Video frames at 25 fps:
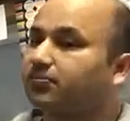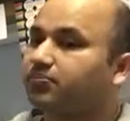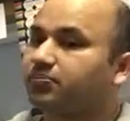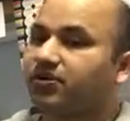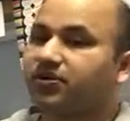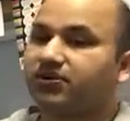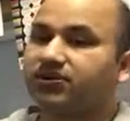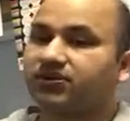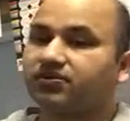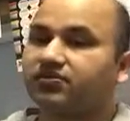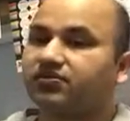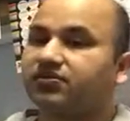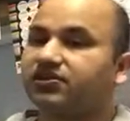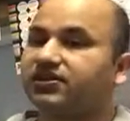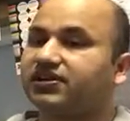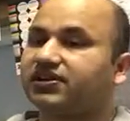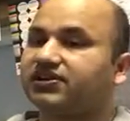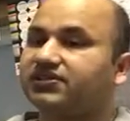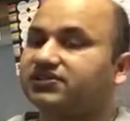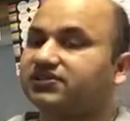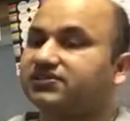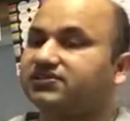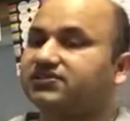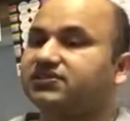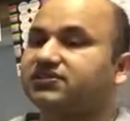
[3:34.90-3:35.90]
particular
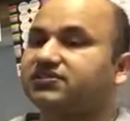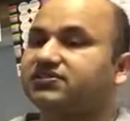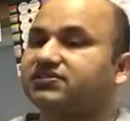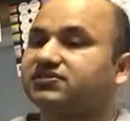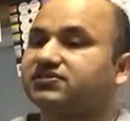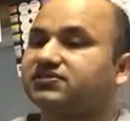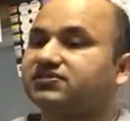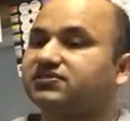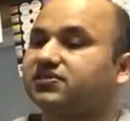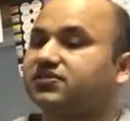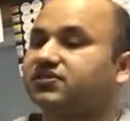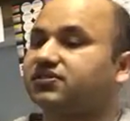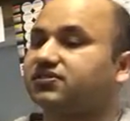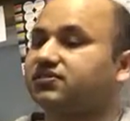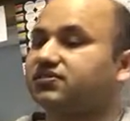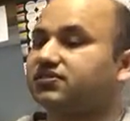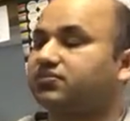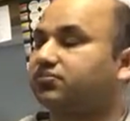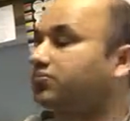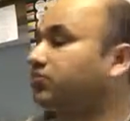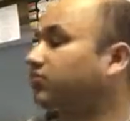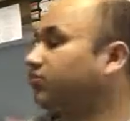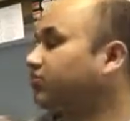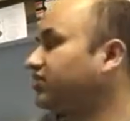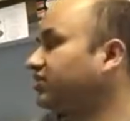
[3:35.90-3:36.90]
antigens or
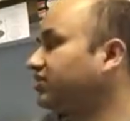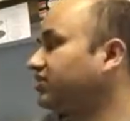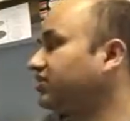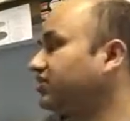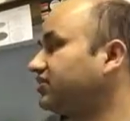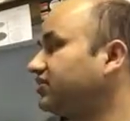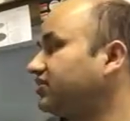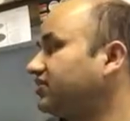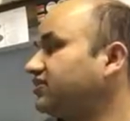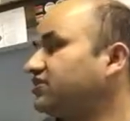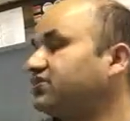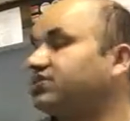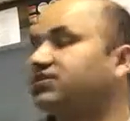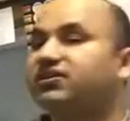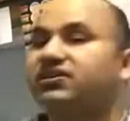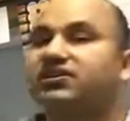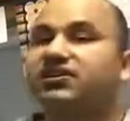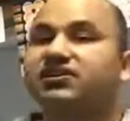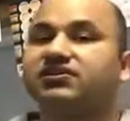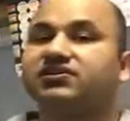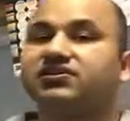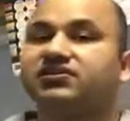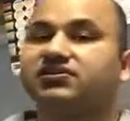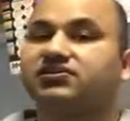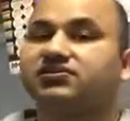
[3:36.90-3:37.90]
protein
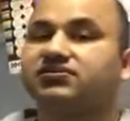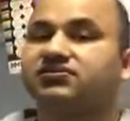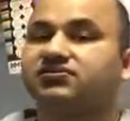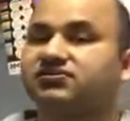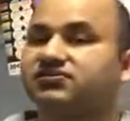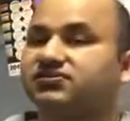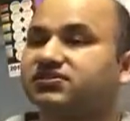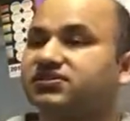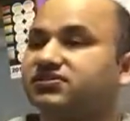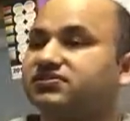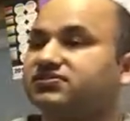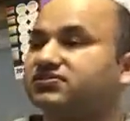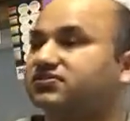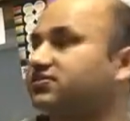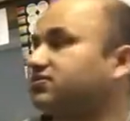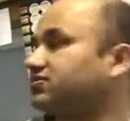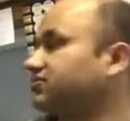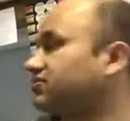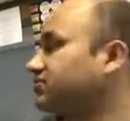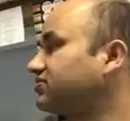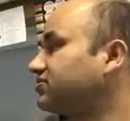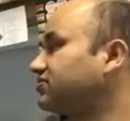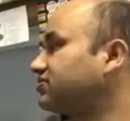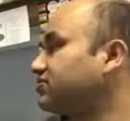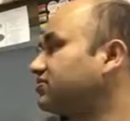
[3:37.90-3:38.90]
in the tissue
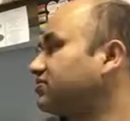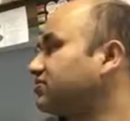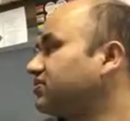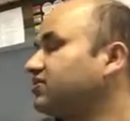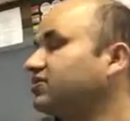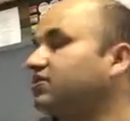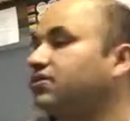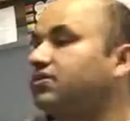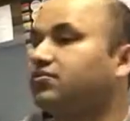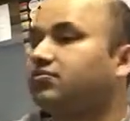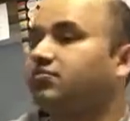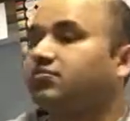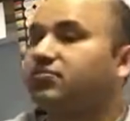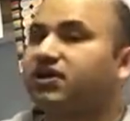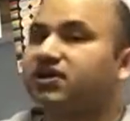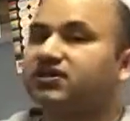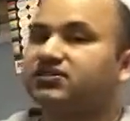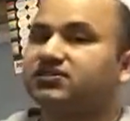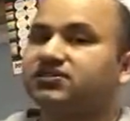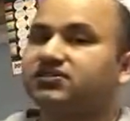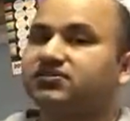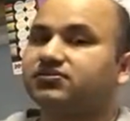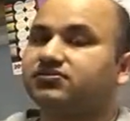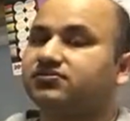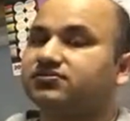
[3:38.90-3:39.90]
sections by
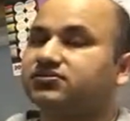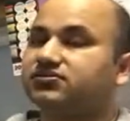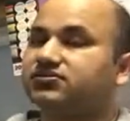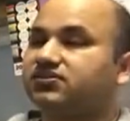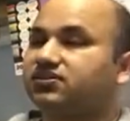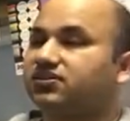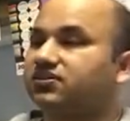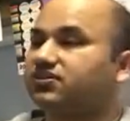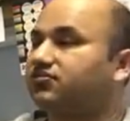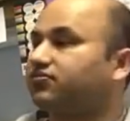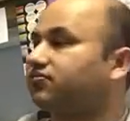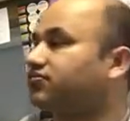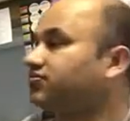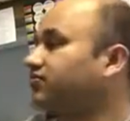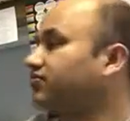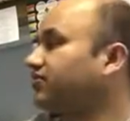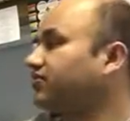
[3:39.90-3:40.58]
the use of